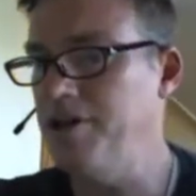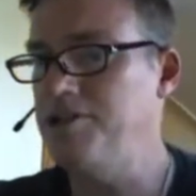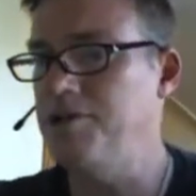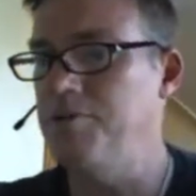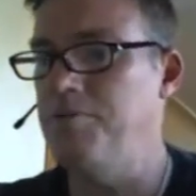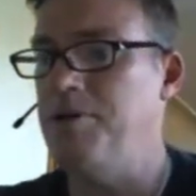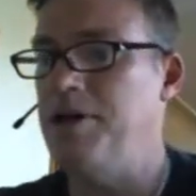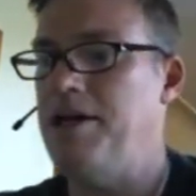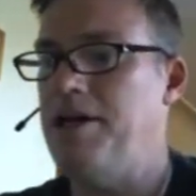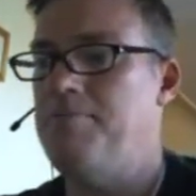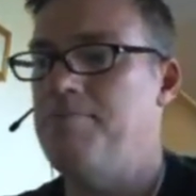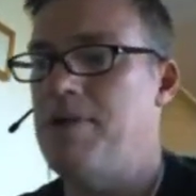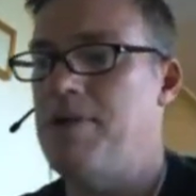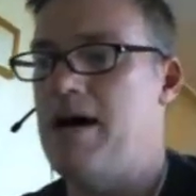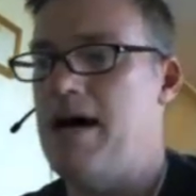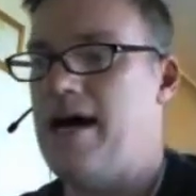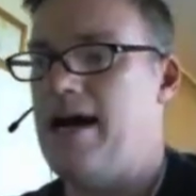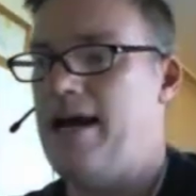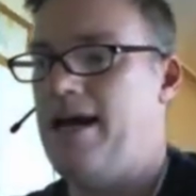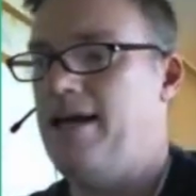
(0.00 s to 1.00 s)
is going
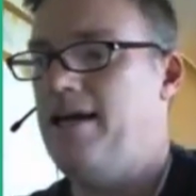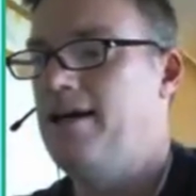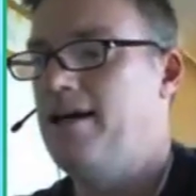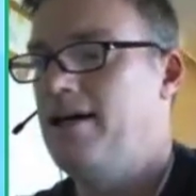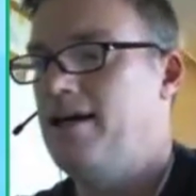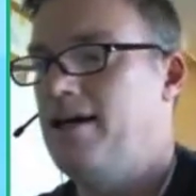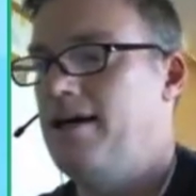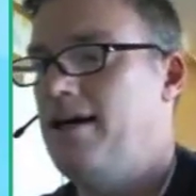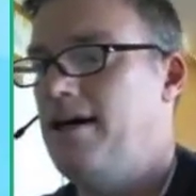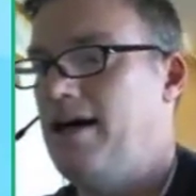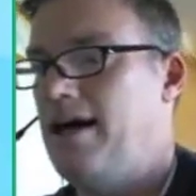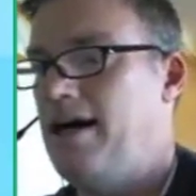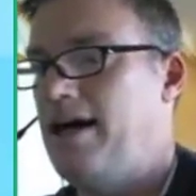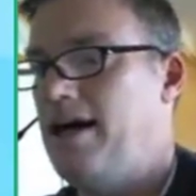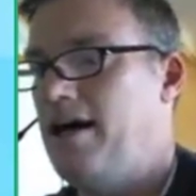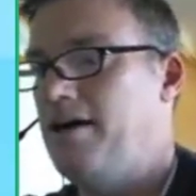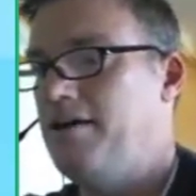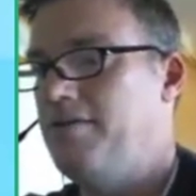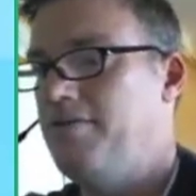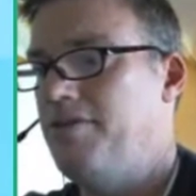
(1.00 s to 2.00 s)
to be my
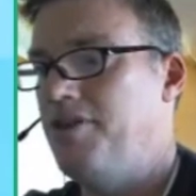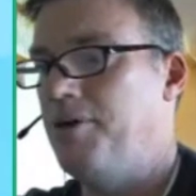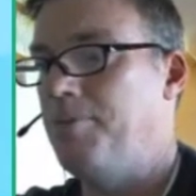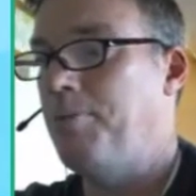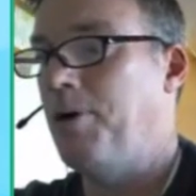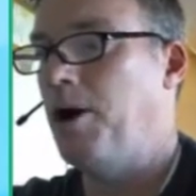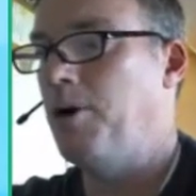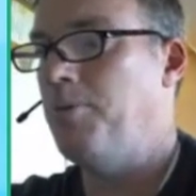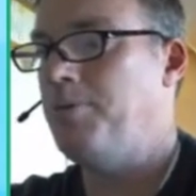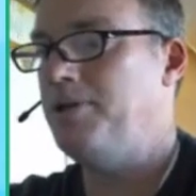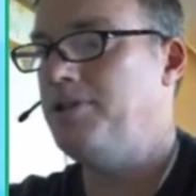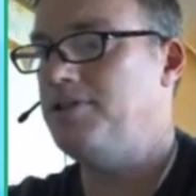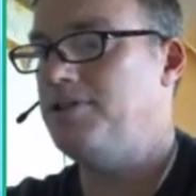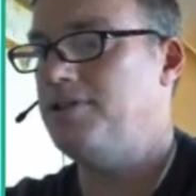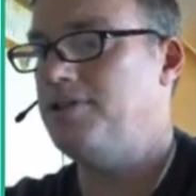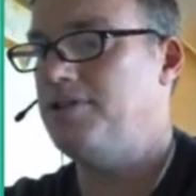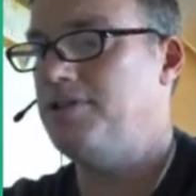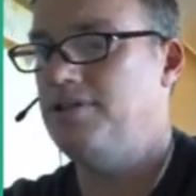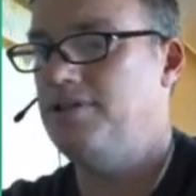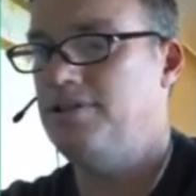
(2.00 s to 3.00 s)
the
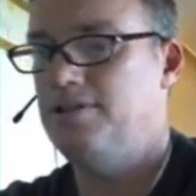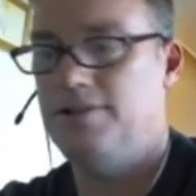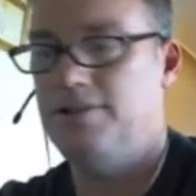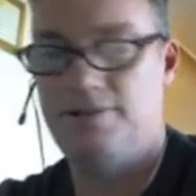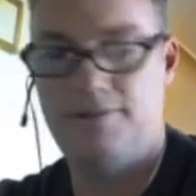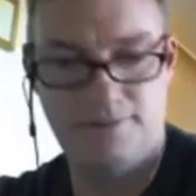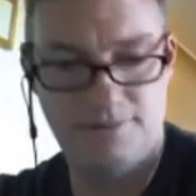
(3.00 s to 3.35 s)
purpose.